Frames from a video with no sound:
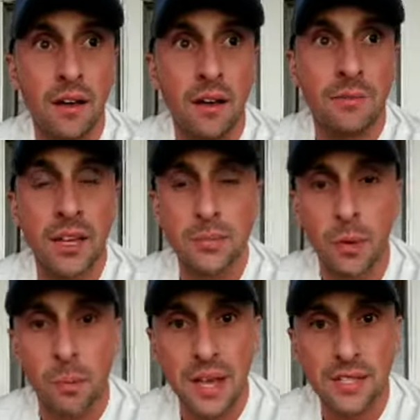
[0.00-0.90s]
a Facebook
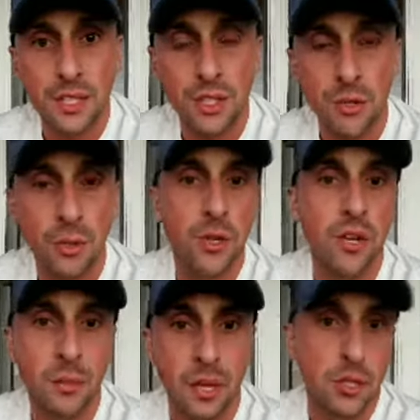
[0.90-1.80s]
message with your
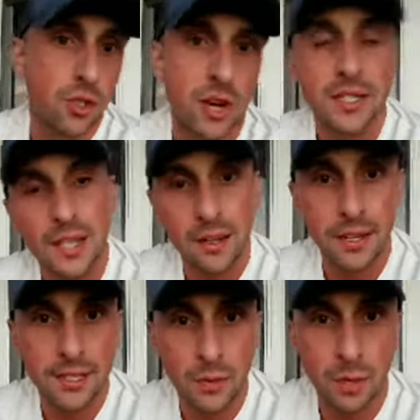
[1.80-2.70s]
email address, and I'll
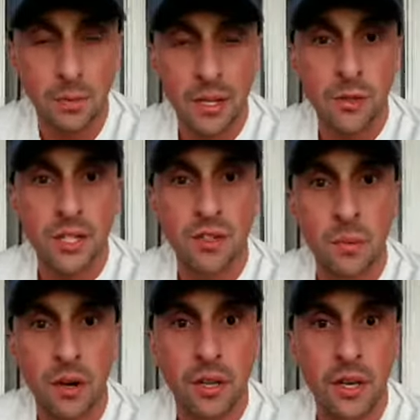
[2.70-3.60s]
connect you with my director of
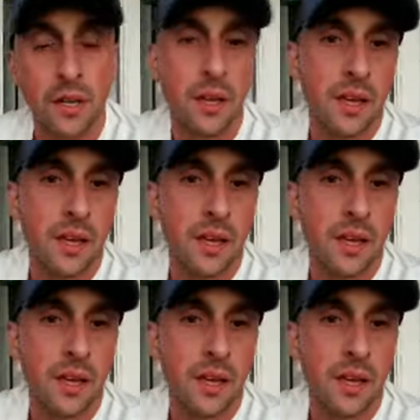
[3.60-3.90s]
marketing,